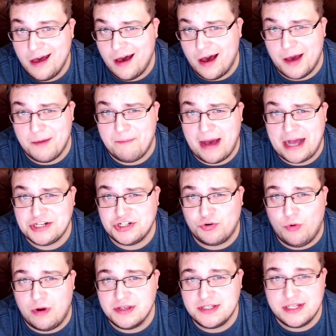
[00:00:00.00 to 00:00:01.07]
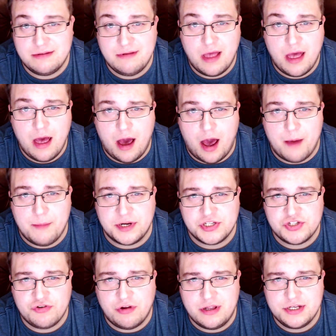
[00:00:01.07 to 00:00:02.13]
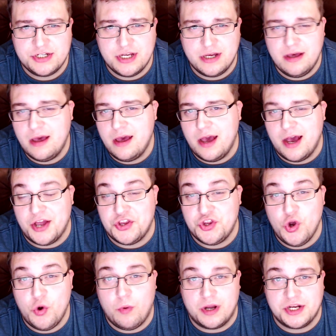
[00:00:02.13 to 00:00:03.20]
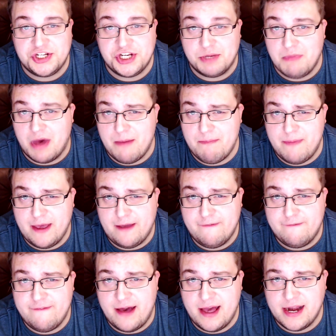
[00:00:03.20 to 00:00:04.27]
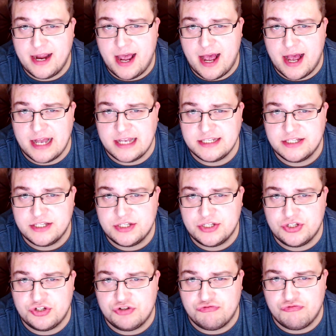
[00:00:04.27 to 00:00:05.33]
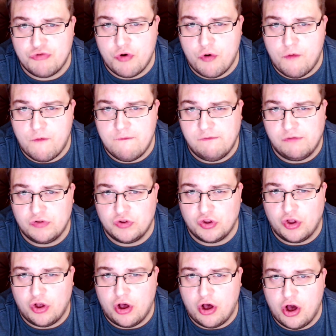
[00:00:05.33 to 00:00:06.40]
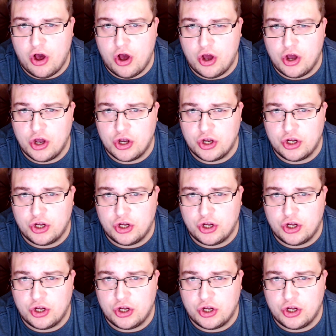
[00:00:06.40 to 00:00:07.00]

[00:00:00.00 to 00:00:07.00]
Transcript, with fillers: I'm Patrick Watson, I'm an astrologer, and you're watching my Big Fat Astro Vlog.